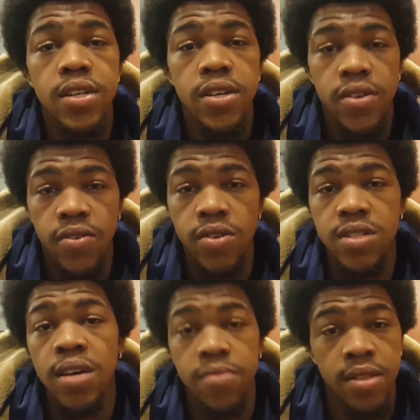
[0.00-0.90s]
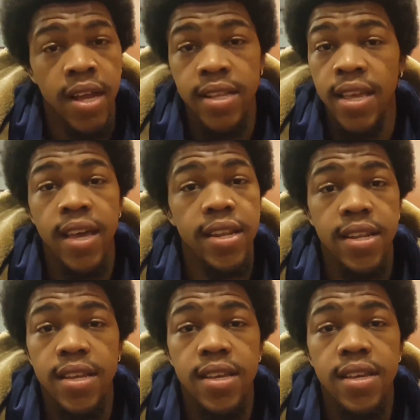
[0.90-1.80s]
or something like that
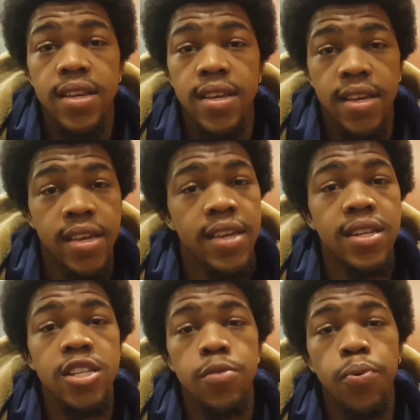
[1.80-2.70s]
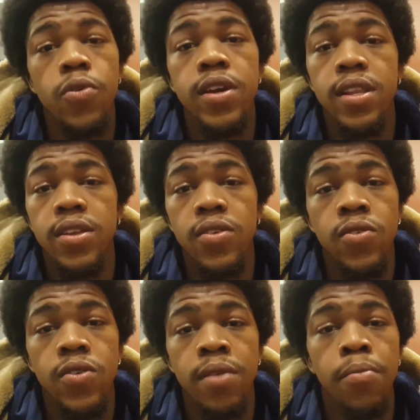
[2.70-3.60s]
and get disappointed or
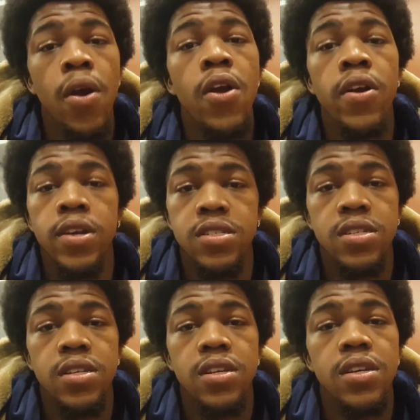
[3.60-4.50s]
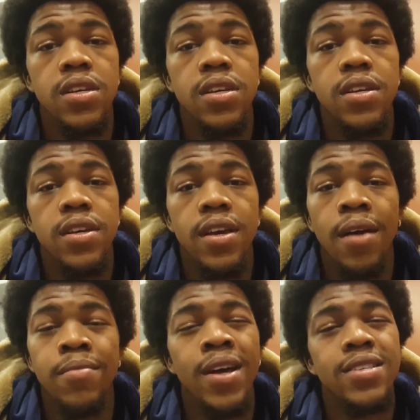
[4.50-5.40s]
embarrassed. I'm
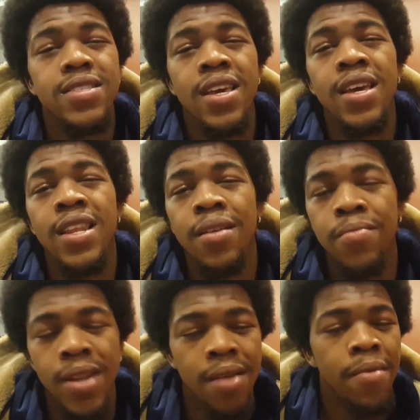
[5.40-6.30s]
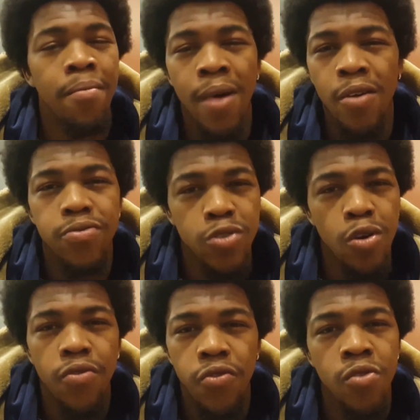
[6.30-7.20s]
not saying that I'm going to let my mouth talk
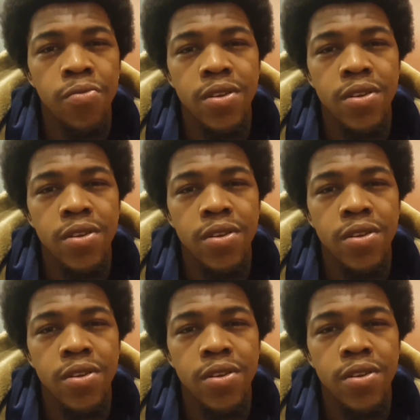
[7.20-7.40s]
for me